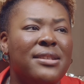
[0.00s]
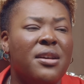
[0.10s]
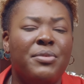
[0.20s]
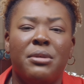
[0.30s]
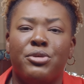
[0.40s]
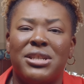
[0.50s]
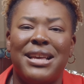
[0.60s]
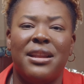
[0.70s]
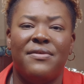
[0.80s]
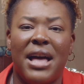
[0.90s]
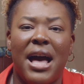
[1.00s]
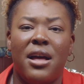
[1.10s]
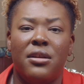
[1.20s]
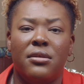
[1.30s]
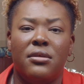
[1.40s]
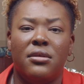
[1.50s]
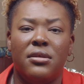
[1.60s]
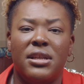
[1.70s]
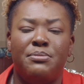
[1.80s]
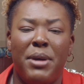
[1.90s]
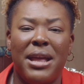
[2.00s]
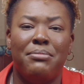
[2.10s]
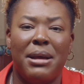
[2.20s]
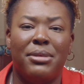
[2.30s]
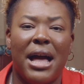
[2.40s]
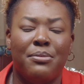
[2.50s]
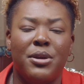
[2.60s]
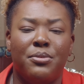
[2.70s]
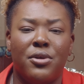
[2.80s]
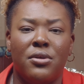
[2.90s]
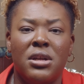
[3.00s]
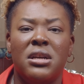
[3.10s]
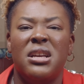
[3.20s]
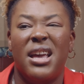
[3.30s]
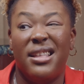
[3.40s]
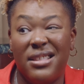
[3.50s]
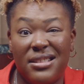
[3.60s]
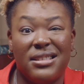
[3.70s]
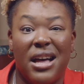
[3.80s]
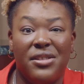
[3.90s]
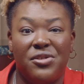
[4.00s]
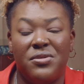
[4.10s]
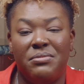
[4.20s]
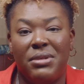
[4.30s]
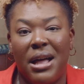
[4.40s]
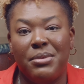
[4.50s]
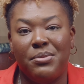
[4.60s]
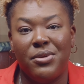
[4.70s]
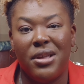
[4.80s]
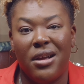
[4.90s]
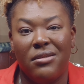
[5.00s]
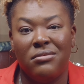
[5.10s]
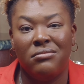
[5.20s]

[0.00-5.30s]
something percent of that is paid by black people. And this is how they treat black people there.